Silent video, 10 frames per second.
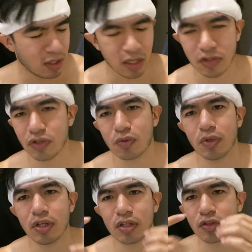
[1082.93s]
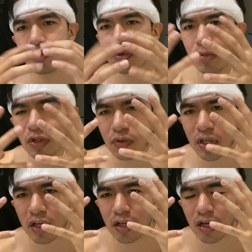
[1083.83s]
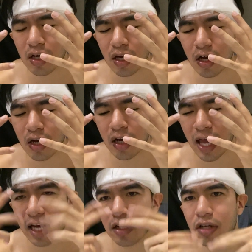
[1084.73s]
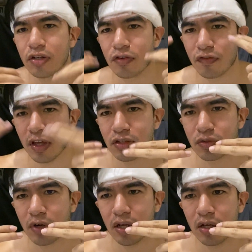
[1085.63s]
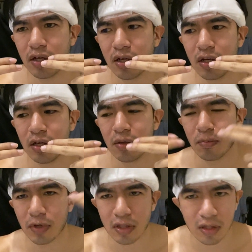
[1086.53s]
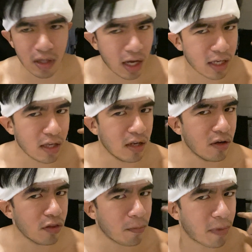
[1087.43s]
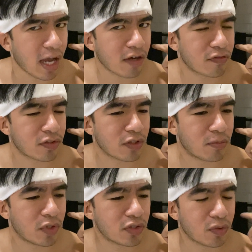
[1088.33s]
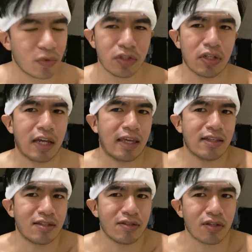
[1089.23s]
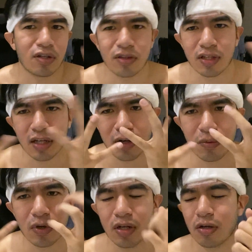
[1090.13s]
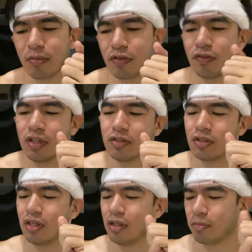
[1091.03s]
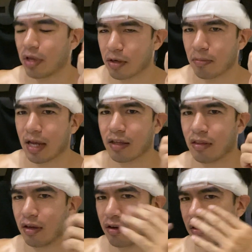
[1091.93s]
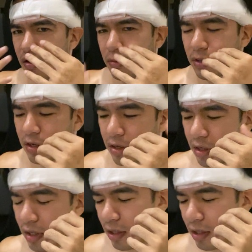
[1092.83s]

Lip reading: It's just weird, because normally you get acne on your face, right? But I get it on the back for some reason, which I guess is a good thing. I don't want it on my face. Better back there than up here.